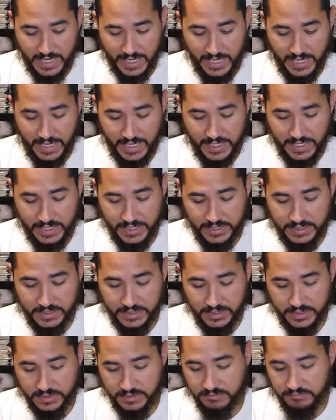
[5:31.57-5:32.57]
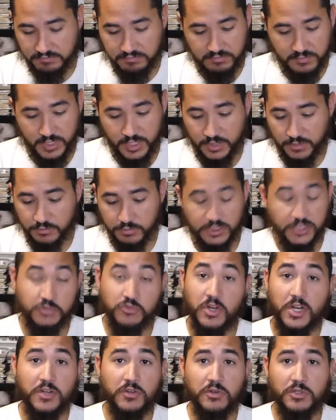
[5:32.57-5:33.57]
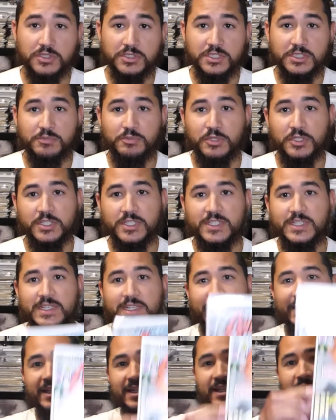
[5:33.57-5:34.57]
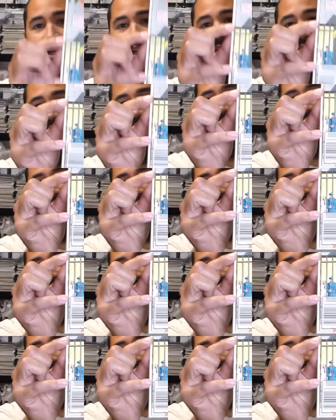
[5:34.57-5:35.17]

and you know, just ran across this book, and that